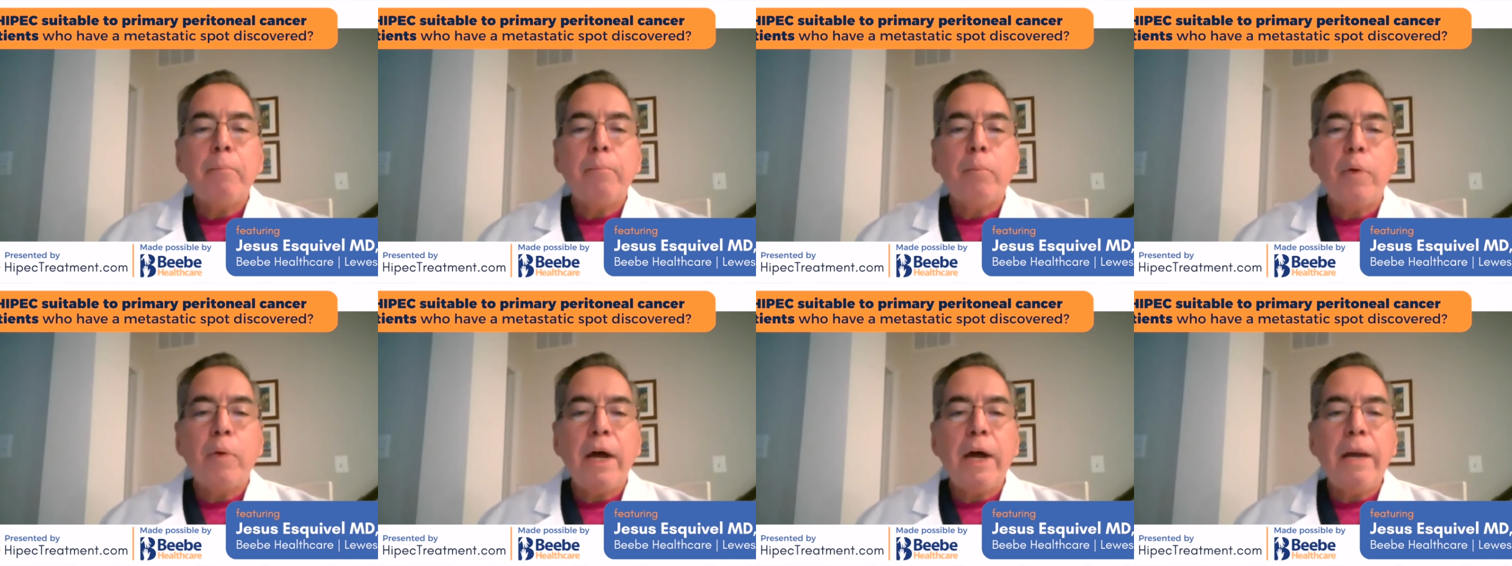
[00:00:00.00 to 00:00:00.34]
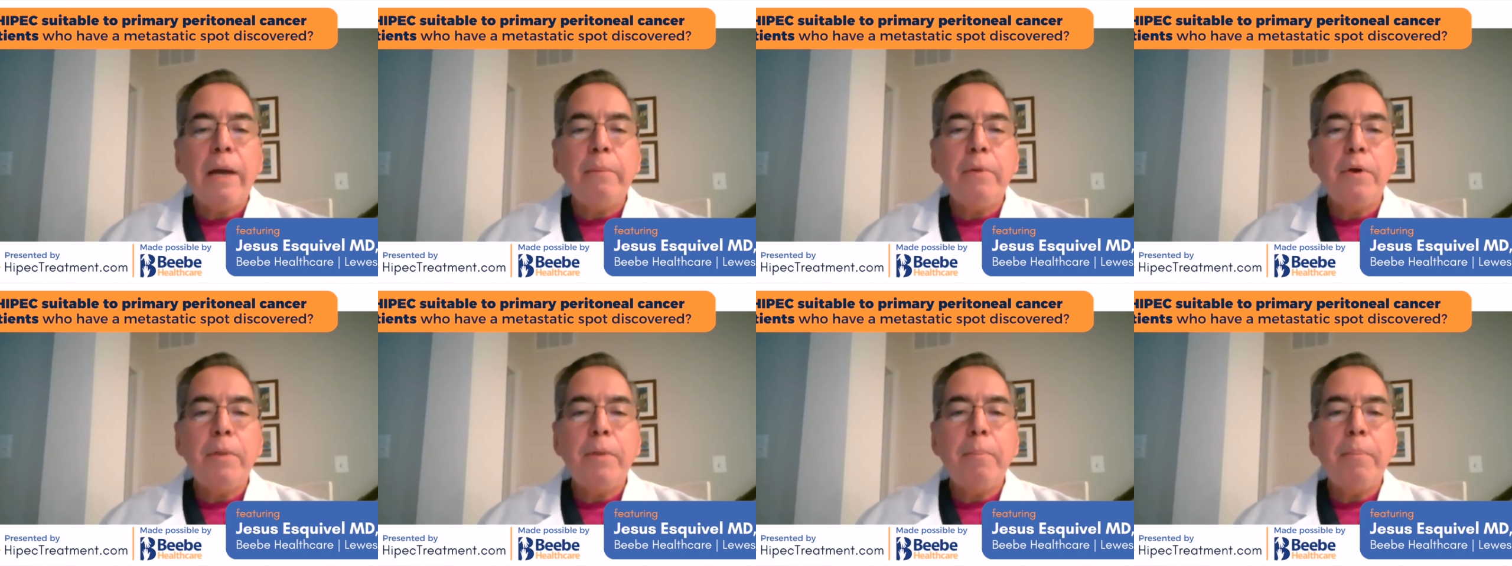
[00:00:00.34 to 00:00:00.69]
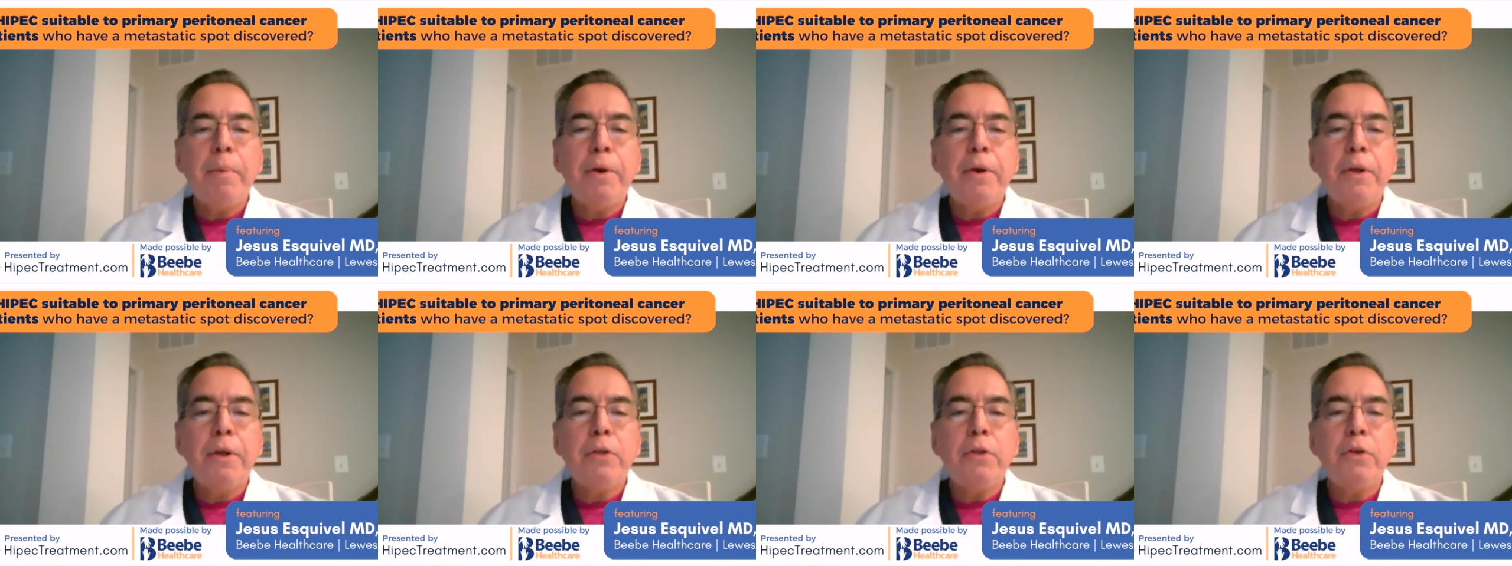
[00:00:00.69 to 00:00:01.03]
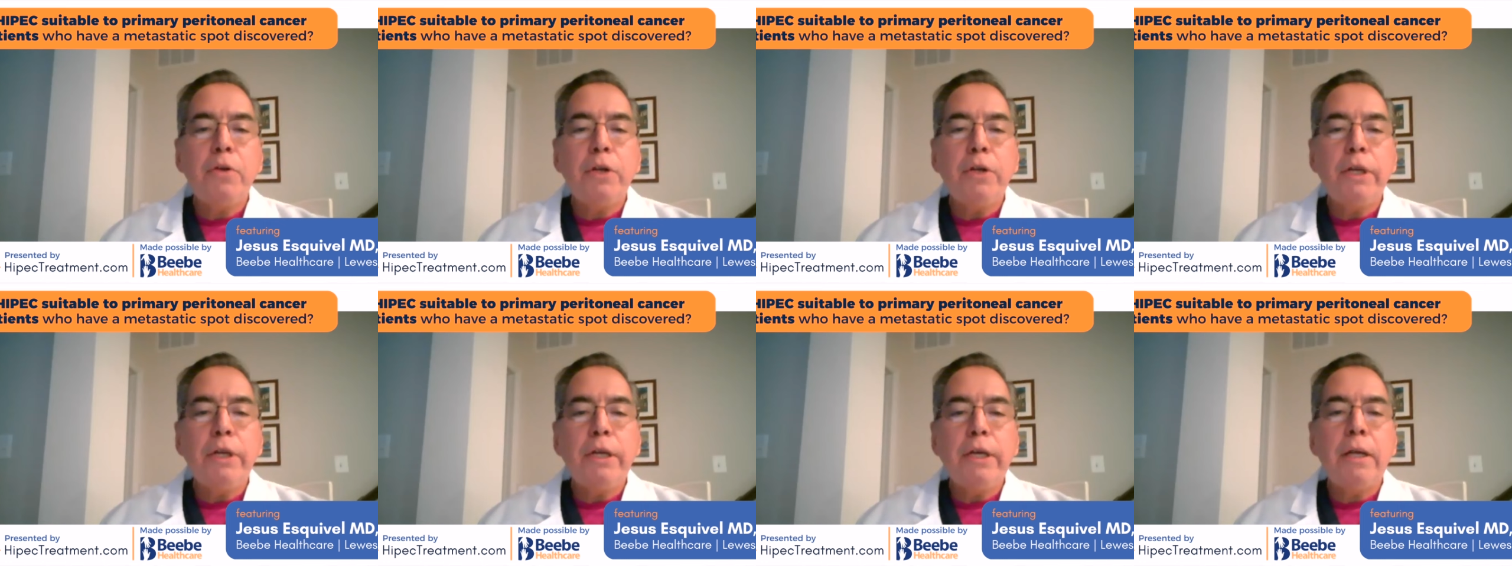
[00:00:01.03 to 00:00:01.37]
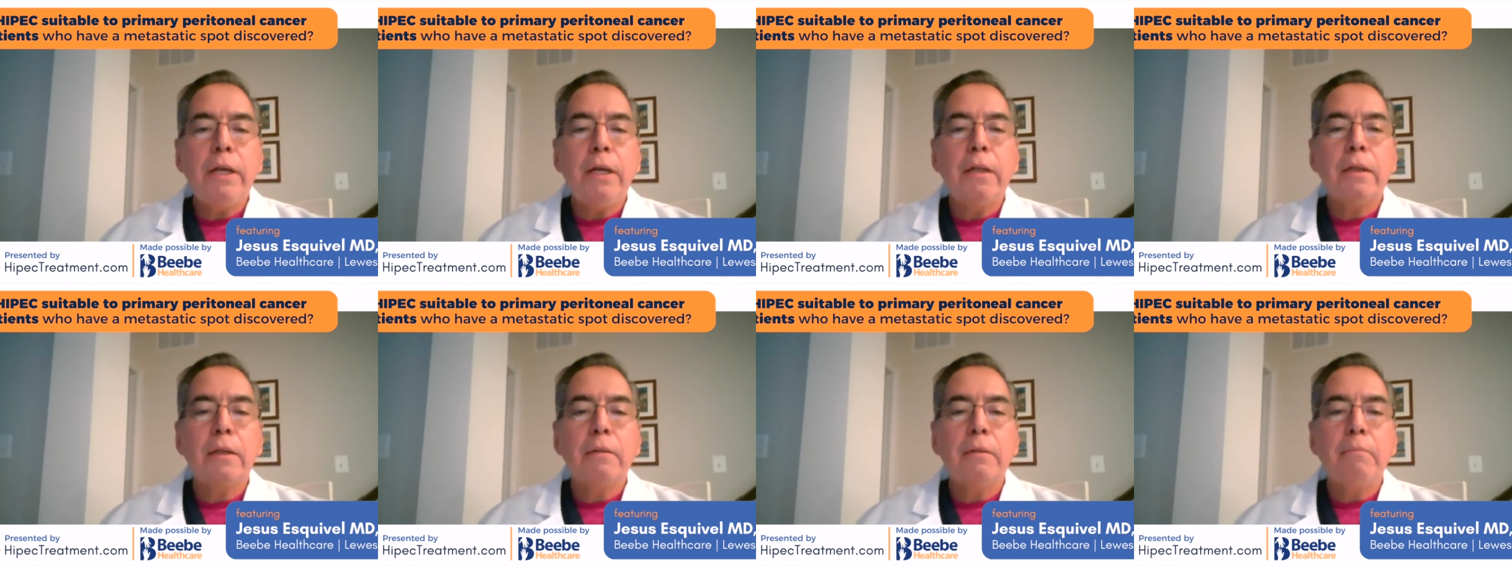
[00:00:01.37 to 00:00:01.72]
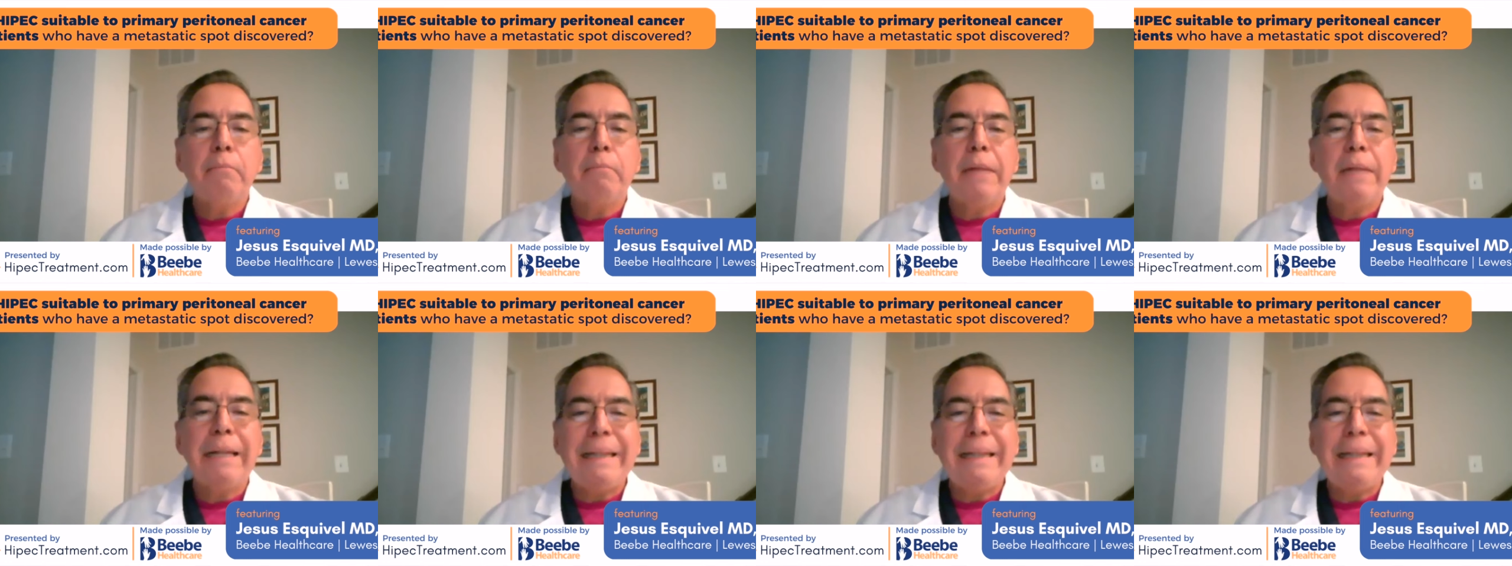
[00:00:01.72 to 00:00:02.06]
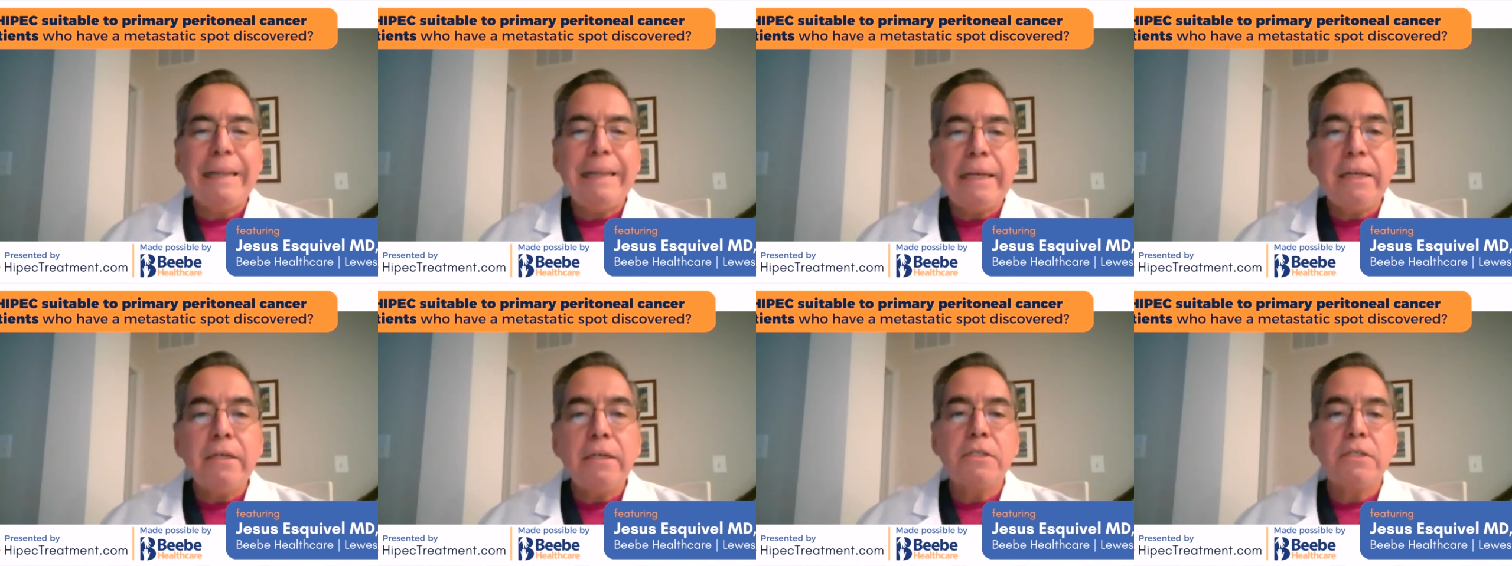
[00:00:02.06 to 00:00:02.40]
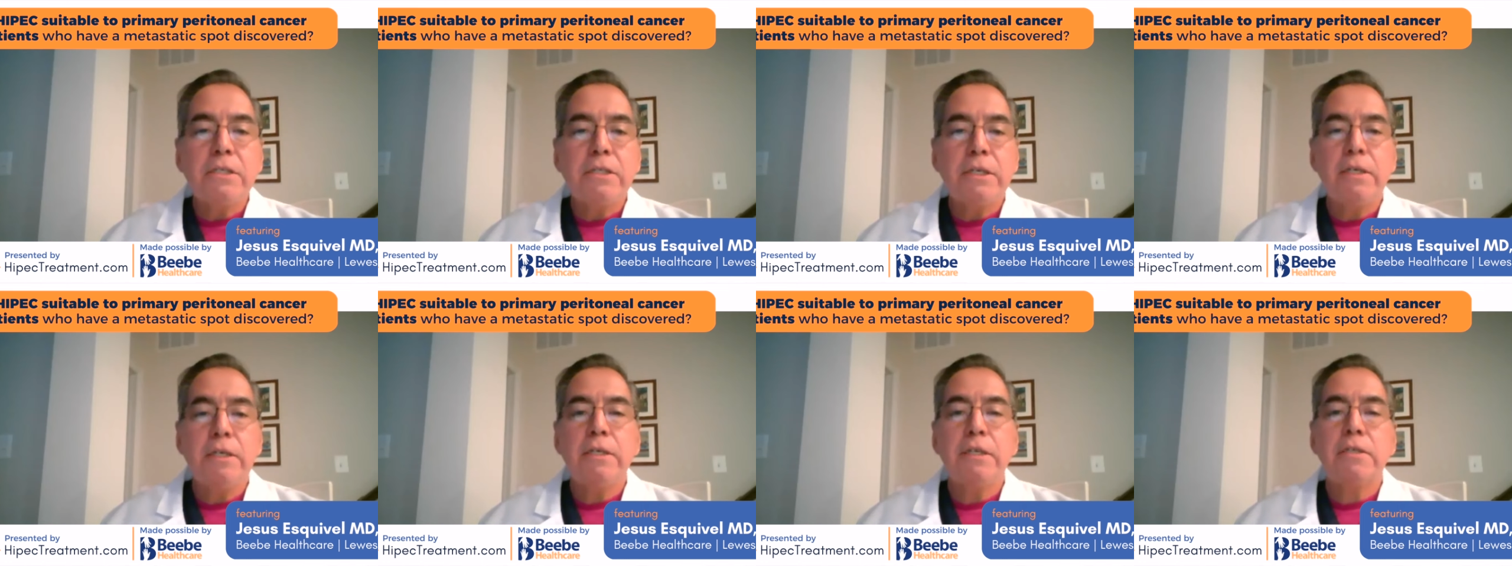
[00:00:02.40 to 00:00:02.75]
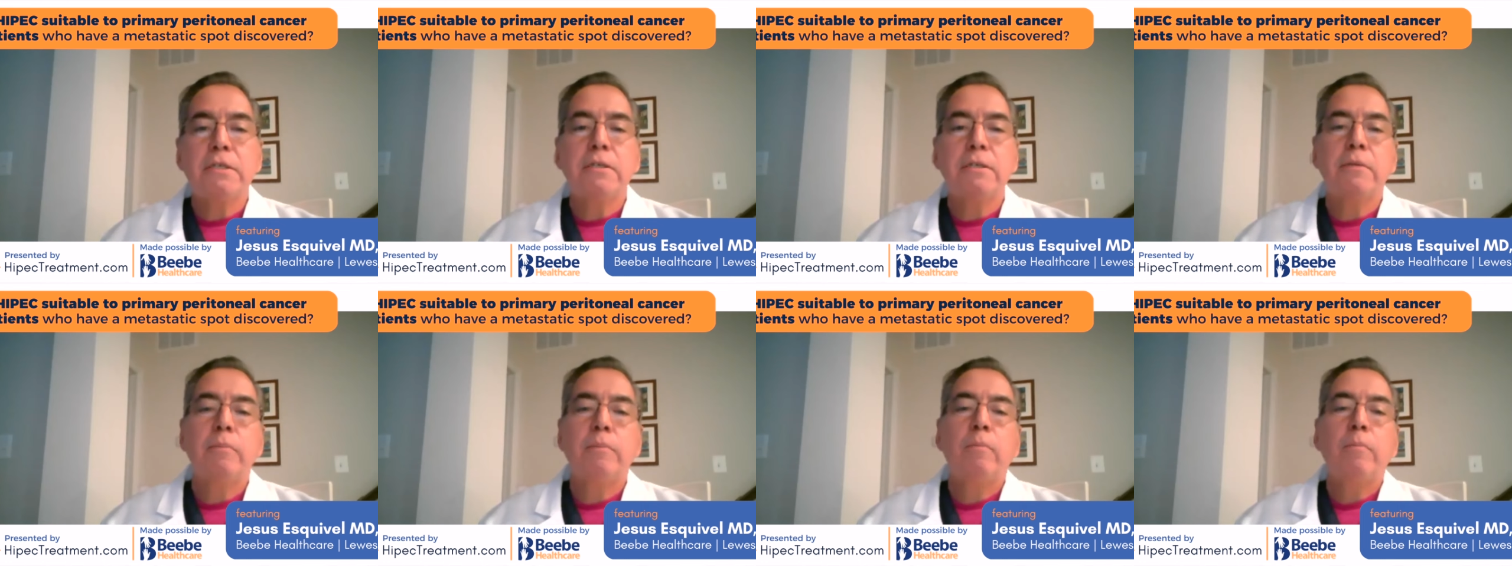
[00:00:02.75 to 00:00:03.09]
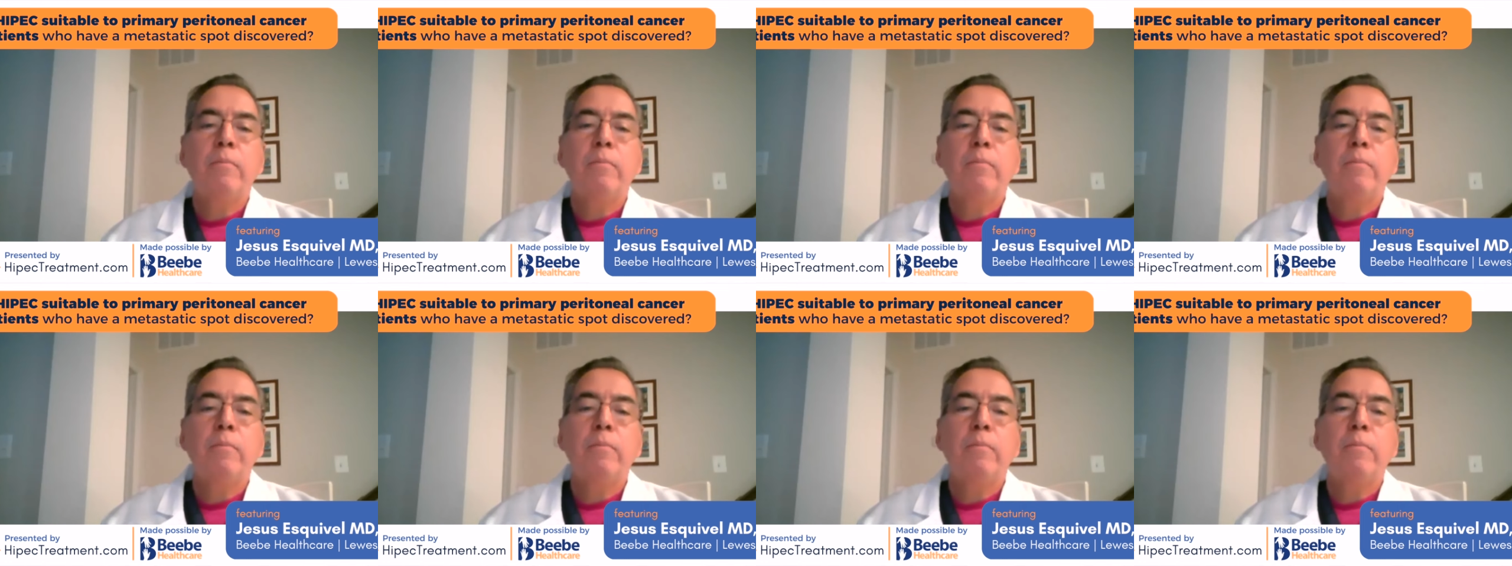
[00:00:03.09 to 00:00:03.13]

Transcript: Primary peritoneal malignancies